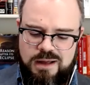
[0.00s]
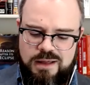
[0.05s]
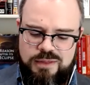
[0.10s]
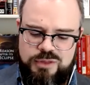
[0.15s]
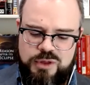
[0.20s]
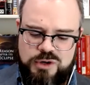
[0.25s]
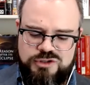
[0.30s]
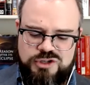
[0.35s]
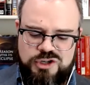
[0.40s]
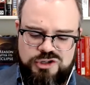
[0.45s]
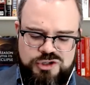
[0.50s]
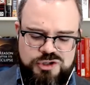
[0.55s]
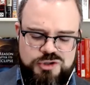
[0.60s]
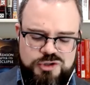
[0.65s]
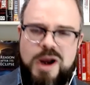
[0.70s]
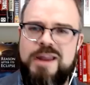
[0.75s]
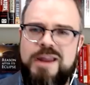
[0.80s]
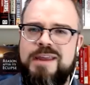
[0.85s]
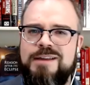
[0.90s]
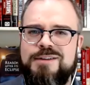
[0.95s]
there's a
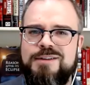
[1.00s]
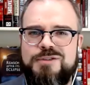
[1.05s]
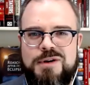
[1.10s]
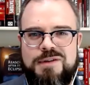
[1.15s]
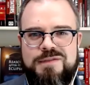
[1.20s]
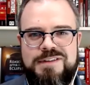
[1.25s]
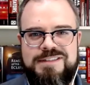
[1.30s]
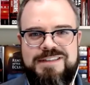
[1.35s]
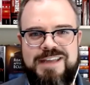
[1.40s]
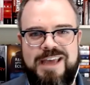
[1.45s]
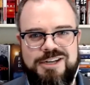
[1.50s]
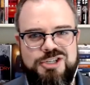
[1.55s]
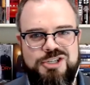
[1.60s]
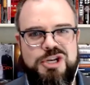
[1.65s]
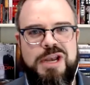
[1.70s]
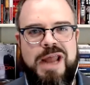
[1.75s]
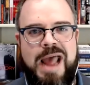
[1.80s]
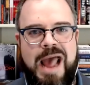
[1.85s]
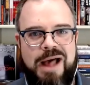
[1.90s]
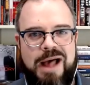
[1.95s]
striking sort of
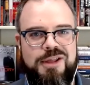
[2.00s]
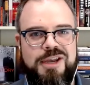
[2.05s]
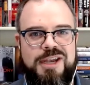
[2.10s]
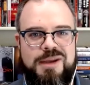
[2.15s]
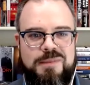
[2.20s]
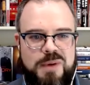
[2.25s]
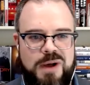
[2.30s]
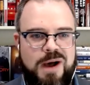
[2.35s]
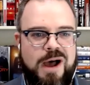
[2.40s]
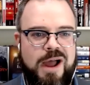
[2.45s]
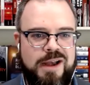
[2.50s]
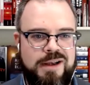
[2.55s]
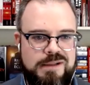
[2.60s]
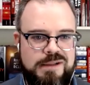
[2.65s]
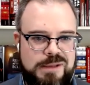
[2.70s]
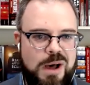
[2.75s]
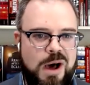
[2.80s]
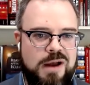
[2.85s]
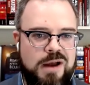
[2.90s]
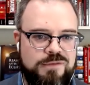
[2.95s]
intentionality behind a
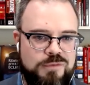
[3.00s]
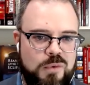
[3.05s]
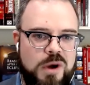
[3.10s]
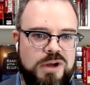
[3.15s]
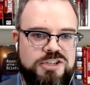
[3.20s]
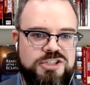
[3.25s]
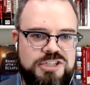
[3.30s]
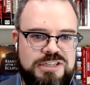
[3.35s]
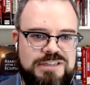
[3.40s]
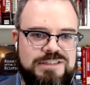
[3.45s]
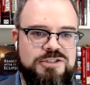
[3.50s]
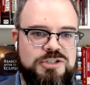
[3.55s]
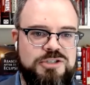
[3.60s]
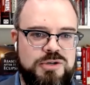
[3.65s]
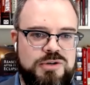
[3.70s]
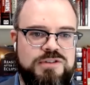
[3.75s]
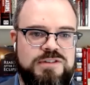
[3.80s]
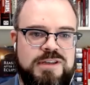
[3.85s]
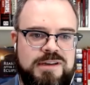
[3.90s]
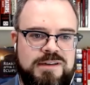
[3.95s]
lot of what she's
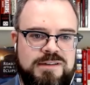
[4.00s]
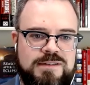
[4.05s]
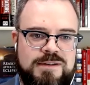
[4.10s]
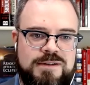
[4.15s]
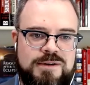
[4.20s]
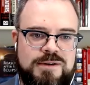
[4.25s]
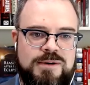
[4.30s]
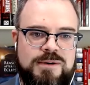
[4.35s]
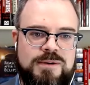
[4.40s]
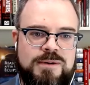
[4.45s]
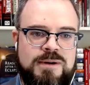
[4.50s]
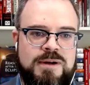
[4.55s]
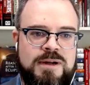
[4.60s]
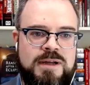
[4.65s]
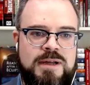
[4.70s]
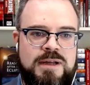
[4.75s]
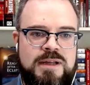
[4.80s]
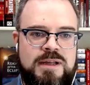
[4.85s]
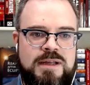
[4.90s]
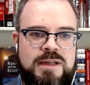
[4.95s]
choosing to
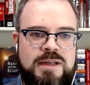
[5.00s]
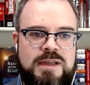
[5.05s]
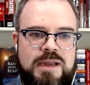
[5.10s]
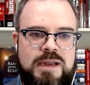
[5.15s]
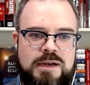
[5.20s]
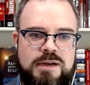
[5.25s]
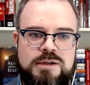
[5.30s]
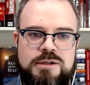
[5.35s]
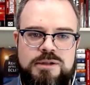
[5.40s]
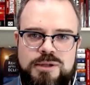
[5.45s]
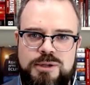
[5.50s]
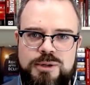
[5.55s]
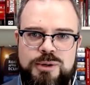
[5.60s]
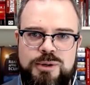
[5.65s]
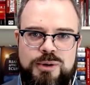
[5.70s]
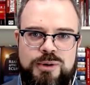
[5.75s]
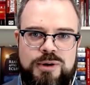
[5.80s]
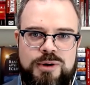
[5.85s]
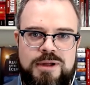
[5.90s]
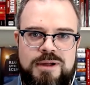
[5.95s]

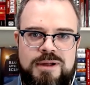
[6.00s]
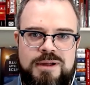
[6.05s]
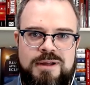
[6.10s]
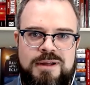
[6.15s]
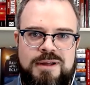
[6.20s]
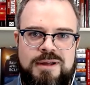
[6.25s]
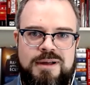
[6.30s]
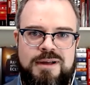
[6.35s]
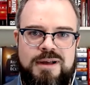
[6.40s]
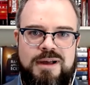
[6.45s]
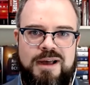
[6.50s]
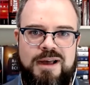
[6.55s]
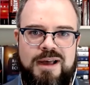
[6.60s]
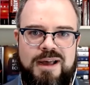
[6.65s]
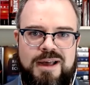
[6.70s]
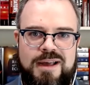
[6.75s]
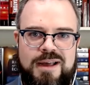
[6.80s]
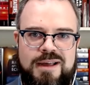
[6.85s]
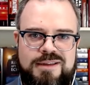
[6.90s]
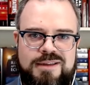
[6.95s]
include
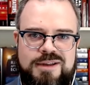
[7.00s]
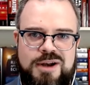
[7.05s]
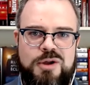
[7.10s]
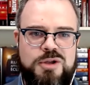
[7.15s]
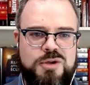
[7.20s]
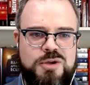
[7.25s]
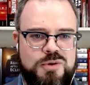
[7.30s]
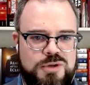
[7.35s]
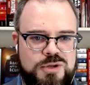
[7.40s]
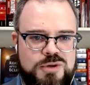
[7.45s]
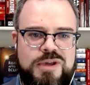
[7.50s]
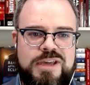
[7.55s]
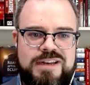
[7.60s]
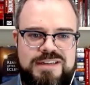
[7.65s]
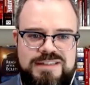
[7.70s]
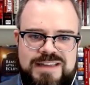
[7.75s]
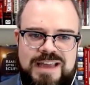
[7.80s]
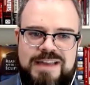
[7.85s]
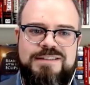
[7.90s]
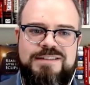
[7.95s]
uh, you know you, you get
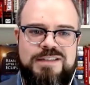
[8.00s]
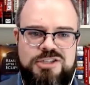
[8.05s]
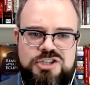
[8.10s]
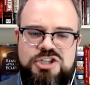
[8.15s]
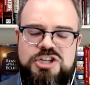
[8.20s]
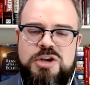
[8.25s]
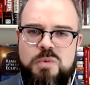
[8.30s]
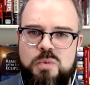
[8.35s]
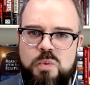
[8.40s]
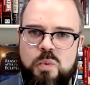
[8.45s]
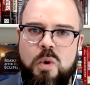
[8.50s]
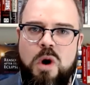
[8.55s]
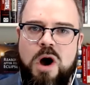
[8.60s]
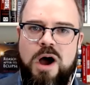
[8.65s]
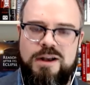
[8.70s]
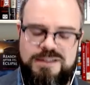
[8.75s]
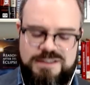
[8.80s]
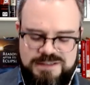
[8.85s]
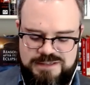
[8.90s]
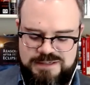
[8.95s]
a sense that she
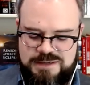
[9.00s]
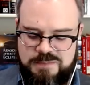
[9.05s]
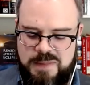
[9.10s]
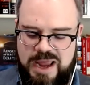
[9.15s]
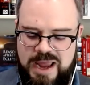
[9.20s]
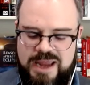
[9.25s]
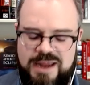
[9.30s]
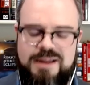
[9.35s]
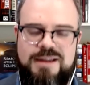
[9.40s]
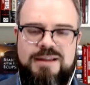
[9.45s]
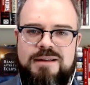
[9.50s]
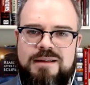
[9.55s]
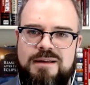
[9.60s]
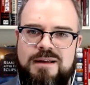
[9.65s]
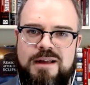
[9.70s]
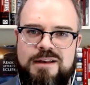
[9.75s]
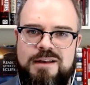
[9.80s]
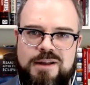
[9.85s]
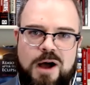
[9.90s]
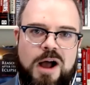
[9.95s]
wants to make
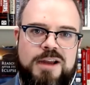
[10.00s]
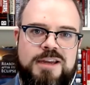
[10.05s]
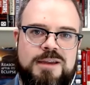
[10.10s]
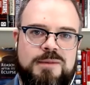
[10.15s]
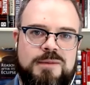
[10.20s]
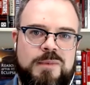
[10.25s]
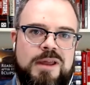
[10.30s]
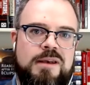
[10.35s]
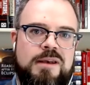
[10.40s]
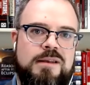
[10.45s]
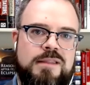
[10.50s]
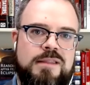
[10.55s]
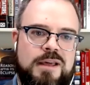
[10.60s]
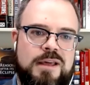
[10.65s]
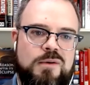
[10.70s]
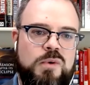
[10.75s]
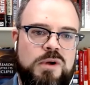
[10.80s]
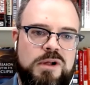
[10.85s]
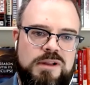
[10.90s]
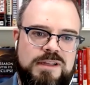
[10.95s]
a document
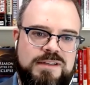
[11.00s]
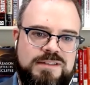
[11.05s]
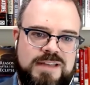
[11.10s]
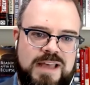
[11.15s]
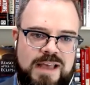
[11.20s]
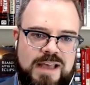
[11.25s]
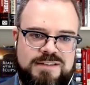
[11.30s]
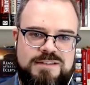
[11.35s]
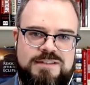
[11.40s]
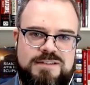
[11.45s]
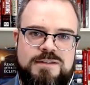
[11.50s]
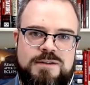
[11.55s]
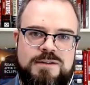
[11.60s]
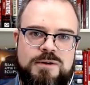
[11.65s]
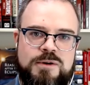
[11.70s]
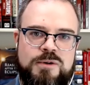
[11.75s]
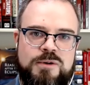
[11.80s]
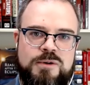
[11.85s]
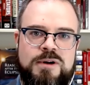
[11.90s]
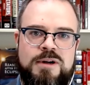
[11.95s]
that will attest
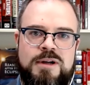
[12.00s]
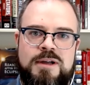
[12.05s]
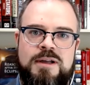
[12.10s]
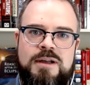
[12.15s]
to